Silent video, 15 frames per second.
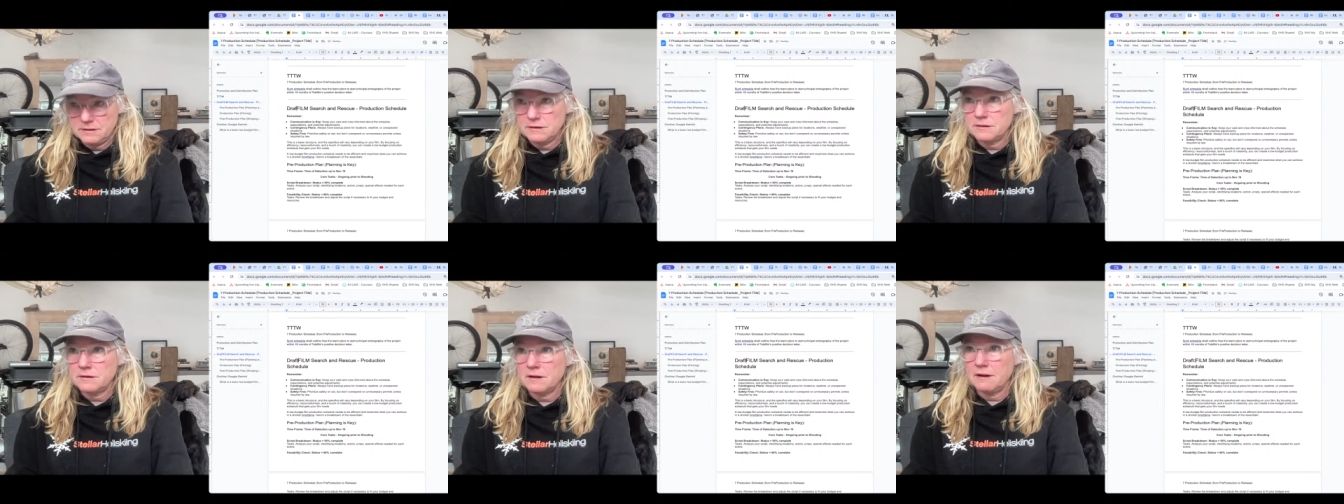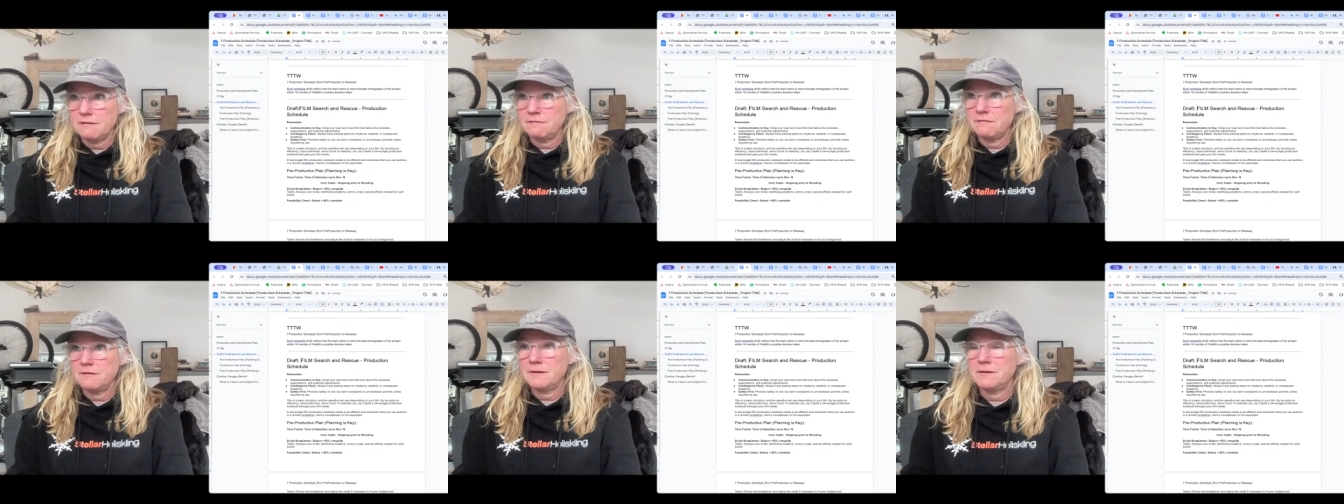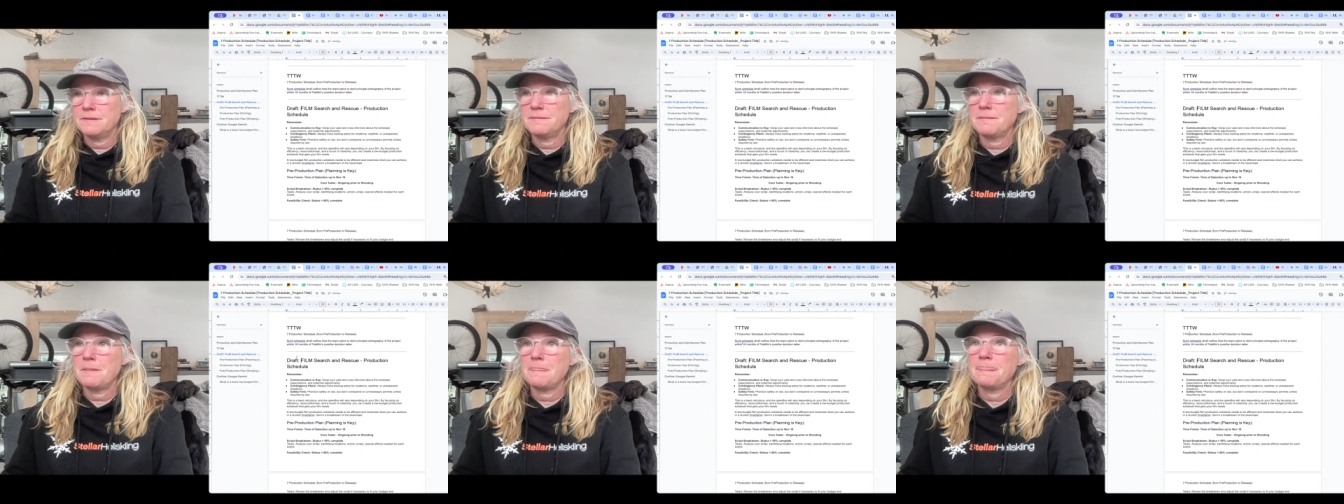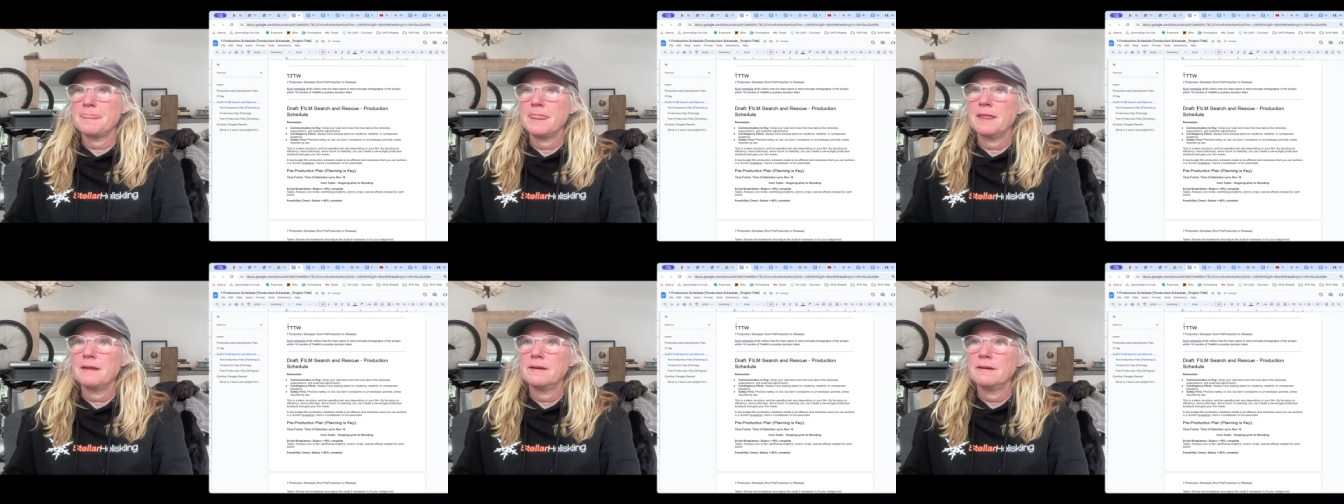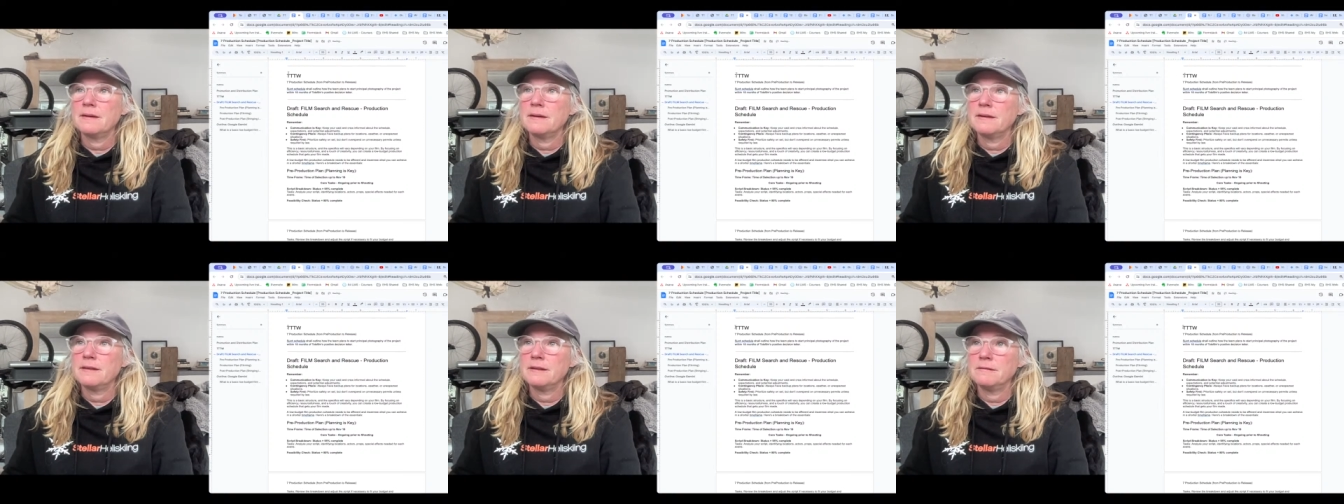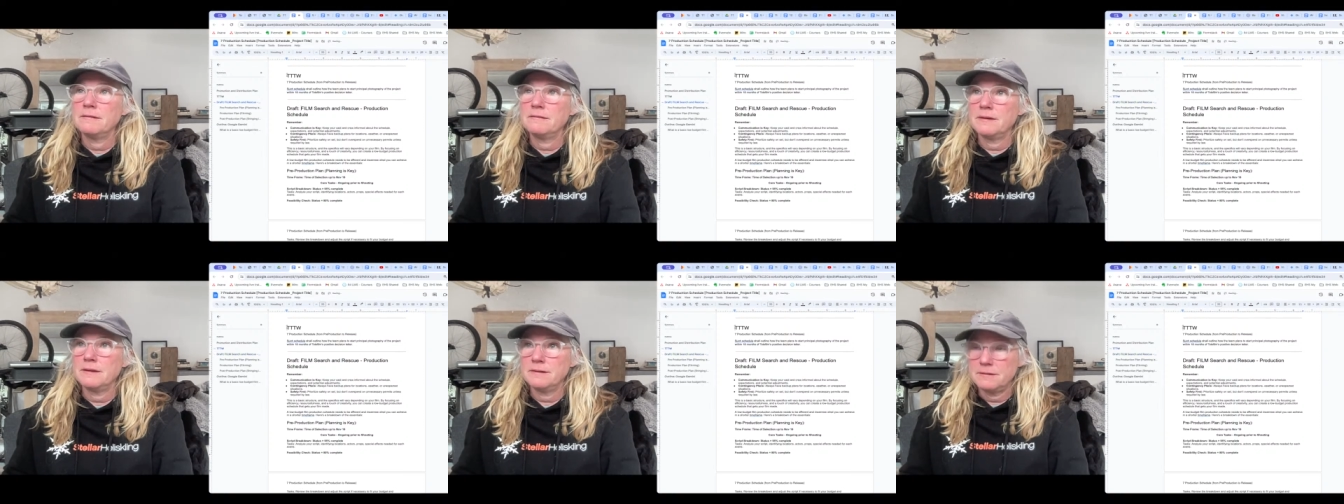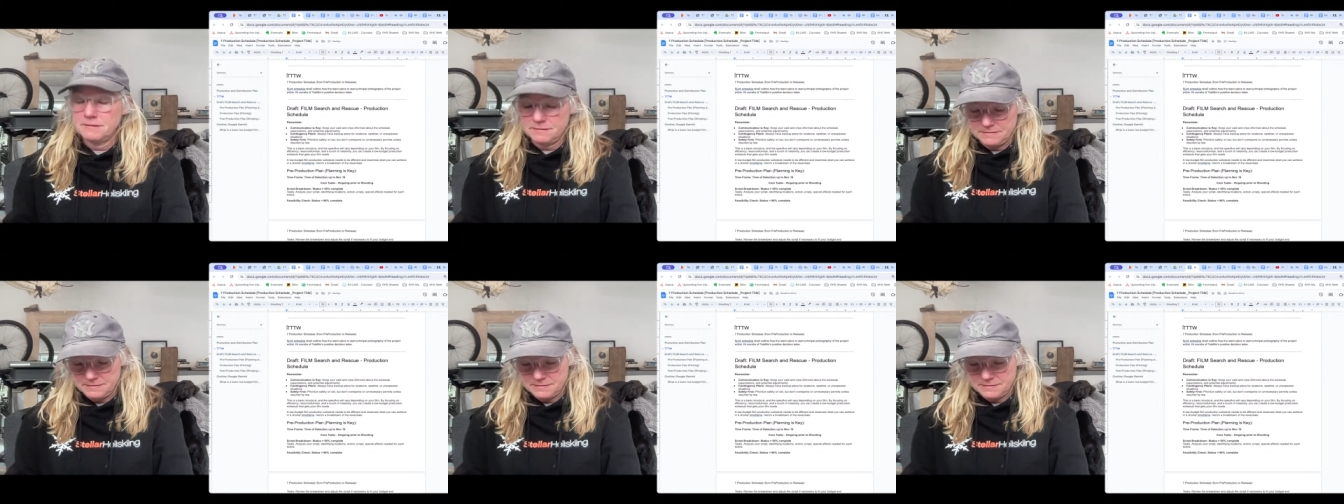Draft. And we go